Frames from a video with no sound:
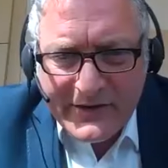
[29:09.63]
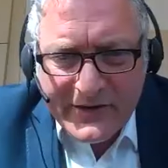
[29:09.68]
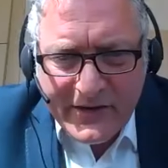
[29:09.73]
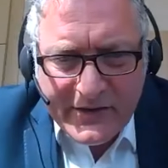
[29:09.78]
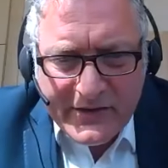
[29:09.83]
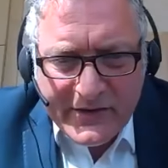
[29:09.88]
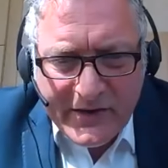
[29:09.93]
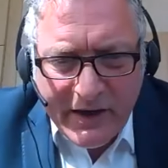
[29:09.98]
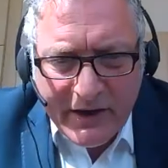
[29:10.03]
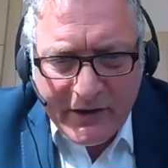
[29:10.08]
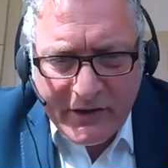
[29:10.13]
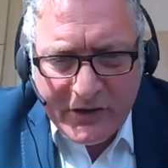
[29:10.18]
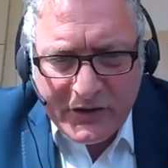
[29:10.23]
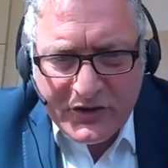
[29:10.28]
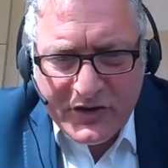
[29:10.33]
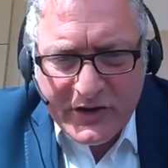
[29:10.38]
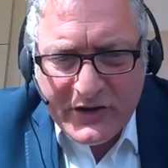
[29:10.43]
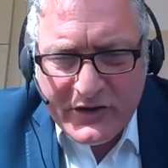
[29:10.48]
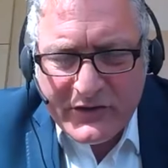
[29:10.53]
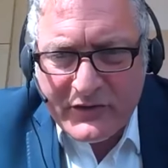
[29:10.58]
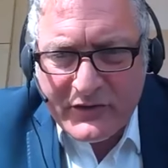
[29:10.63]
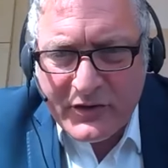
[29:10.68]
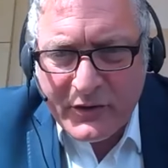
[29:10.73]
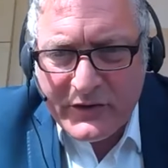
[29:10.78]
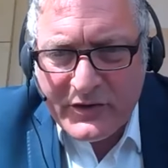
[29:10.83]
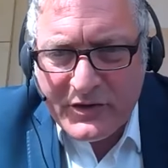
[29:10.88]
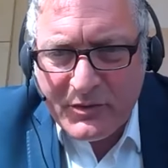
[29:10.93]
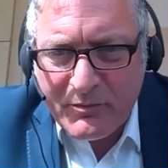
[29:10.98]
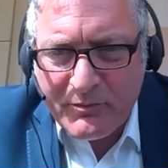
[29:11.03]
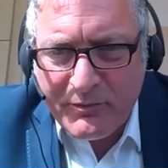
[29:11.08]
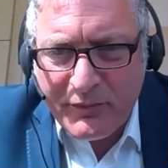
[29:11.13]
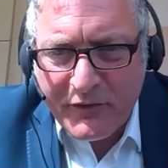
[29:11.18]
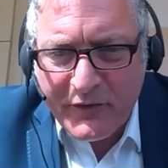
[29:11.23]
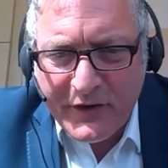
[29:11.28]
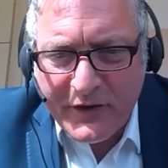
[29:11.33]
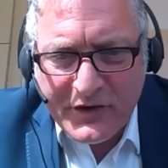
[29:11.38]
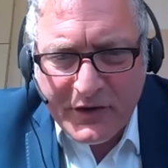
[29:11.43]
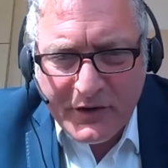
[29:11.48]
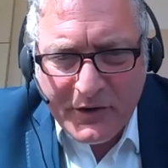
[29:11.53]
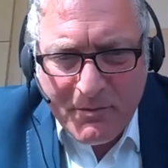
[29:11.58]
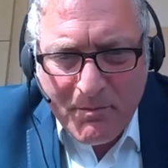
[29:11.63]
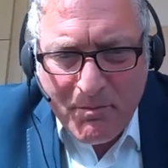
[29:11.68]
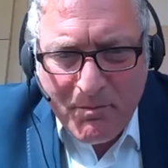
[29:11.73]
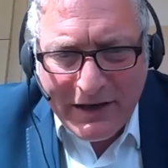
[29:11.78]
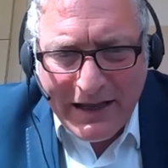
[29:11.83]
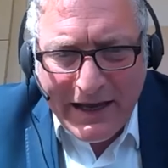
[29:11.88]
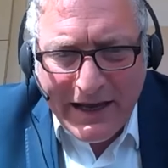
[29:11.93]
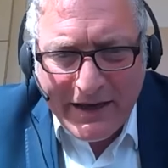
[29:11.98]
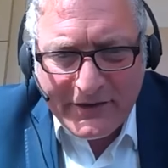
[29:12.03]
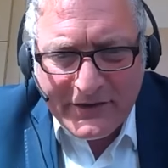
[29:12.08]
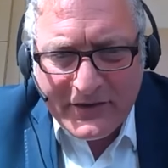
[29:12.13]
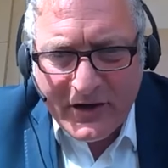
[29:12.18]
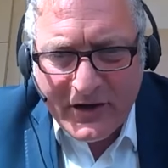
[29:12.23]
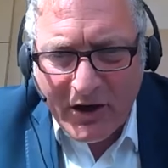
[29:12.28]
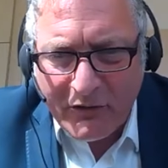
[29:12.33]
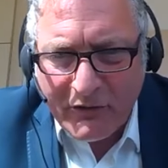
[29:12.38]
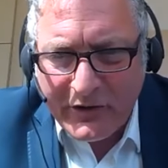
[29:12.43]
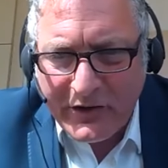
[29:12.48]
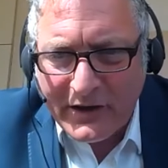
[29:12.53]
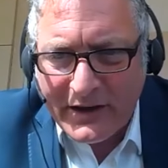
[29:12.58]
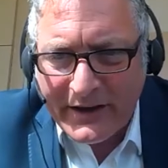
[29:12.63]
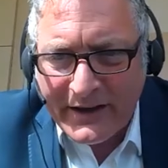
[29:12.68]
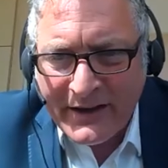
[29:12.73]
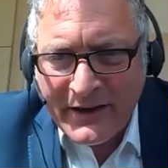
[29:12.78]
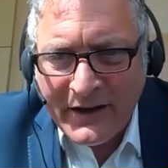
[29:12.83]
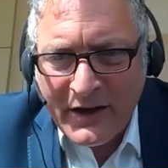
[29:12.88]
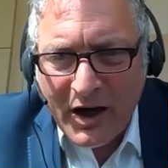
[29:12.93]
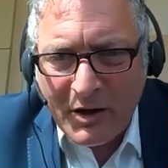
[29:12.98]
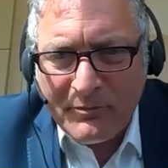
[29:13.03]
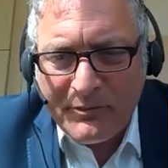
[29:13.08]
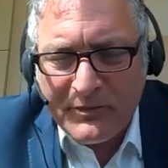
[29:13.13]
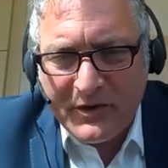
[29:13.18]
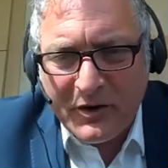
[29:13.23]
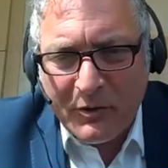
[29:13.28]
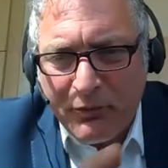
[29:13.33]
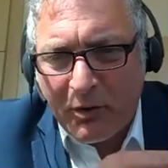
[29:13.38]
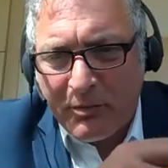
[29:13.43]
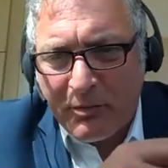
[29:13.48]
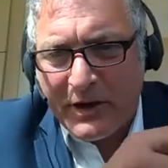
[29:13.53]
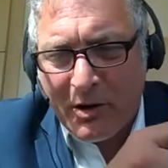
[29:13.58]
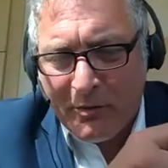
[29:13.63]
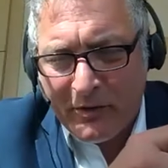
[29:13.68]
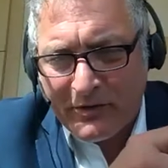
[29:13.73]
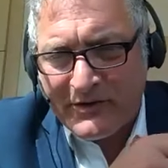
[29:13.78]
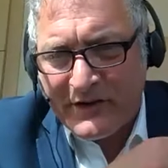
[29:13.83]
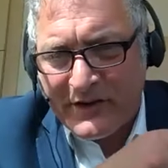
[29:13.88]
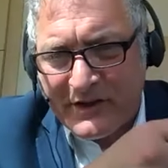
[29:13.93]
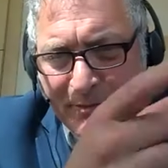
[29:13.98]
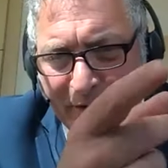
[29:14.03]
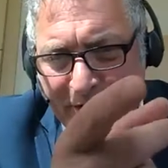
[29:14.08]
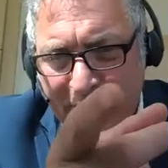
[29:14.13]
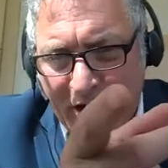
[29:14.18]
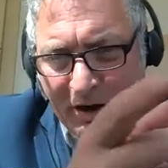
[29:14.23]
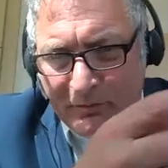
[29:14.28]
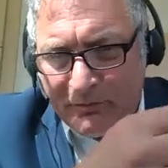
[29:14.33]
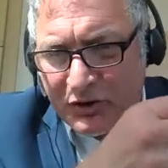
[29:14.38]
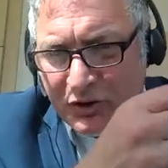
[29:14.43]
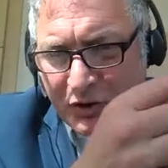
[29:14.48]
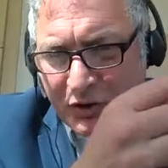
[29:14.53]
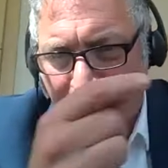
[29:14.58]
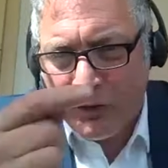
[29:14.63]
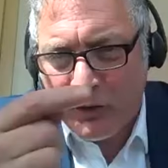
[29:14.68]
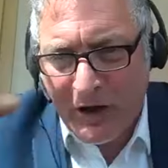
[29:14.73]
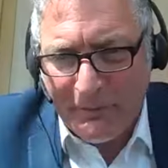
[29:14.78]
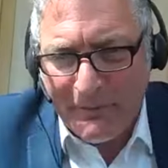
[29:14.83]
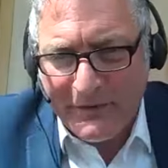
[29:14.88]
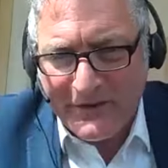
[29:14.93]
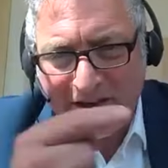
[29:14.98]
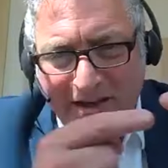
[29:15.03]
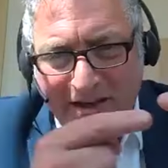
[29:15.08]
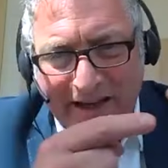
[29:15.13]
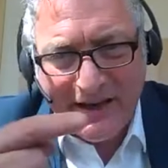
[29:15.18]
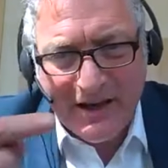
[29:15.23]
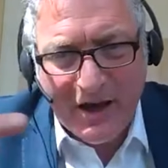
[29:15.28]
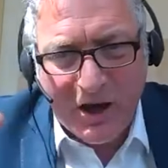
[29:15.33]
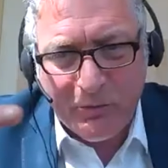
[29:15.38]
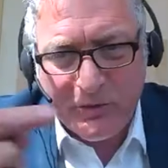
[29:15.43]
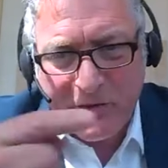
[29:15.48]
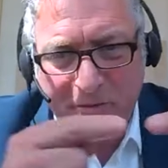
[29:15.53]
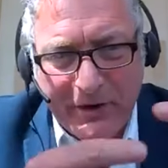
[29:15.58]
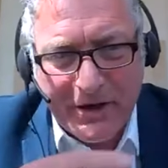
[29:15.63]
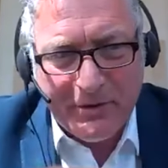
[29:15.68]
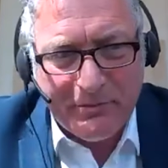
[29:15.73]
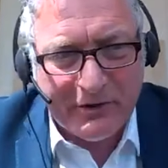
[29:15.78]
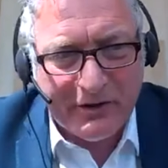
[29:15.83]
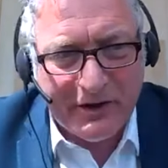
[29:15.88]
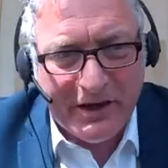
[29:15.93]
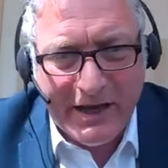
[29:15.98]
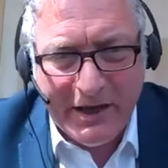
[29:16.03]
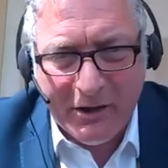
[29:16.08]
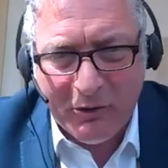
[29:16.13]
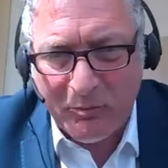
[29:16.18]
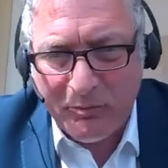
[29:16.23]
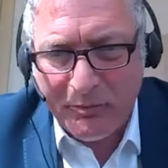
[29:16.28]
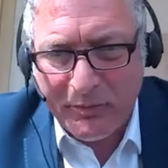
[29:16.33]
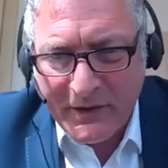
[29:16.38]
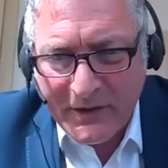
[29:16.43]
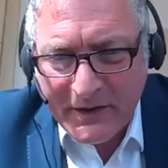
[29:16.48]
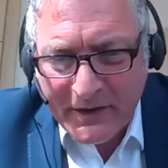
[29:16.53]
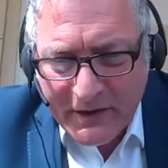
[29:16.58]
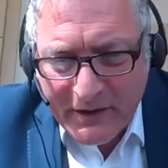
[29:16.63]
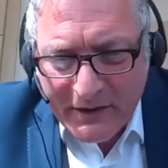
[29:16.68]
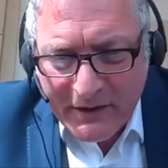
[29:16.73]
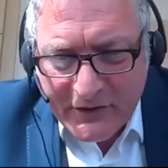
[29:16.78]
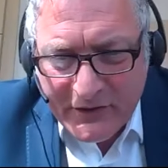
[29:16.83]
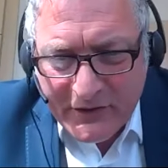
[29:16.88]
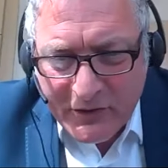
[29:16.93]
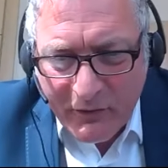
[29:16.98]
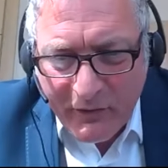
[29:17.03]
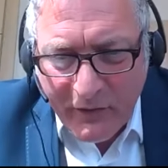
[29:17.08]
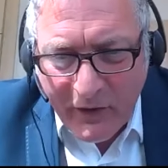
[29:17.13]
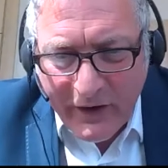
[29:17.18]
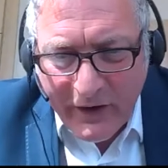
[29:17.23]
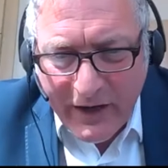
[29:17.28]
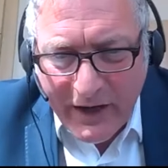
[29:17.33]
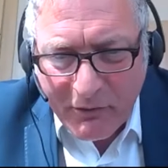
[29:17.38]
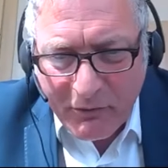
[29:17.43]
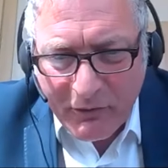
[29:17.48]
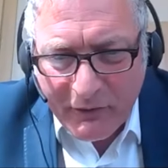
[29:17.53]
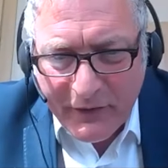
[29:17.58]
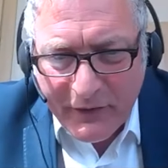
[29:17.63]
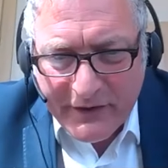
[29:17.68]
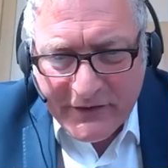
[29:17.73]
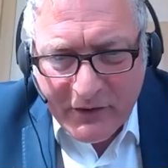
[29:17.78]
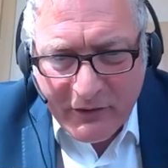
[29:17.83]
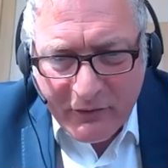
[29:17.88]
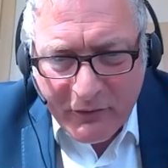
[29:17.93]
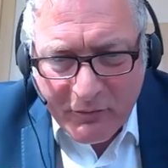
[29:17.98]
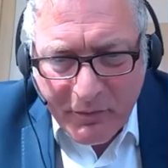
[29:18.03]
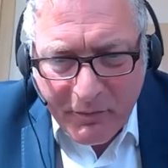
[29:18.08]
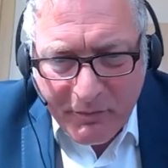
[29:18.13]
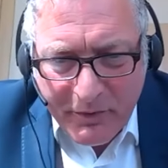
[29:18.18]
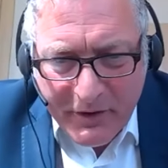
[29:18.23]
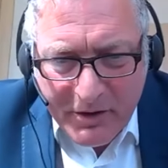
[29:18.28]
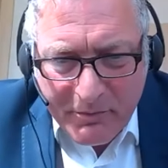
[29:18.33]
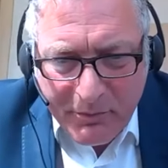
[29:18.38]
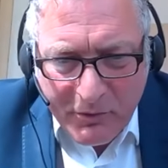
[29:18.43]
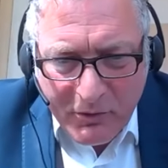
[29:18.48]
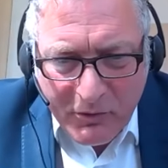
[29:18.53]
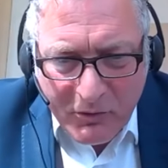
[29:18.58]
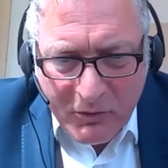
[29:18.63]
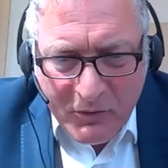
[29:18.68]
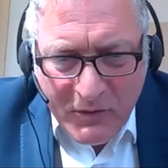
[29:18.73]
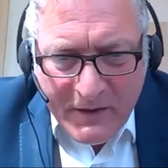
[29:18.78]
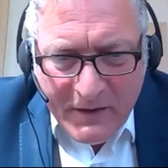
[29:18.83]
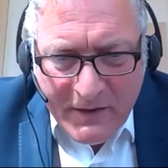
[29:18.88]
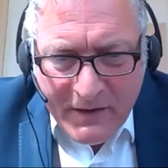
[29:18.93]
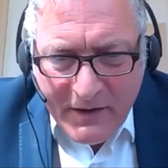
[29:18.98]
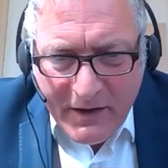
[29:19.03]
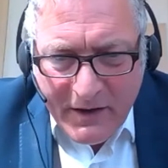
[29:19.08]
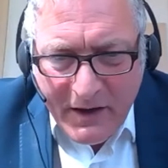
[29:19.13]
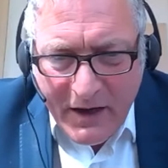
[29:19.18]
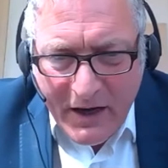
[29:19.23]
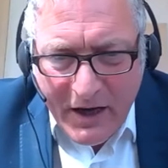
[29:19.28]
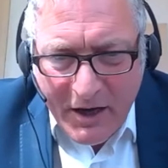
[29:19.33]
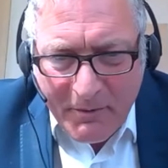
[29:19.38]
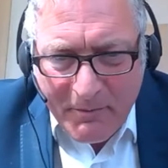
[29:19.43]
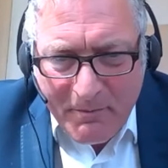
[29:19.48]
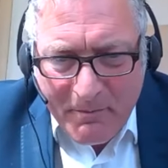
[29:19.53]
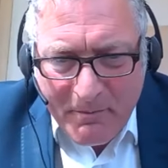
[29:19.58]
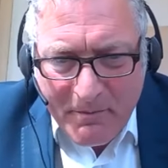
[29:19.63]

is saying that she's doing some provision plans currently. You'll probably come onto this, but I'm sure you're happy to link up with people and help, because you're a very outward-facing group of people. I